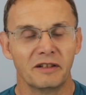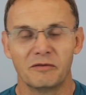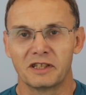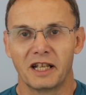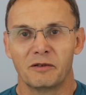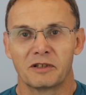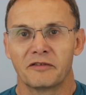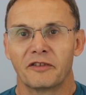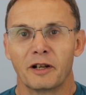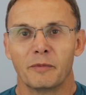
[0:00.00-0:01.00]
It
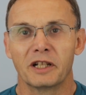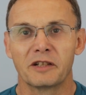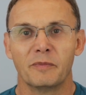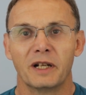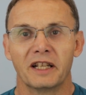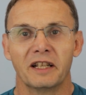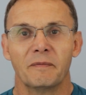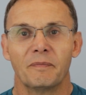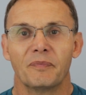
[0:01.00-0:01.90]
wasn't very much money.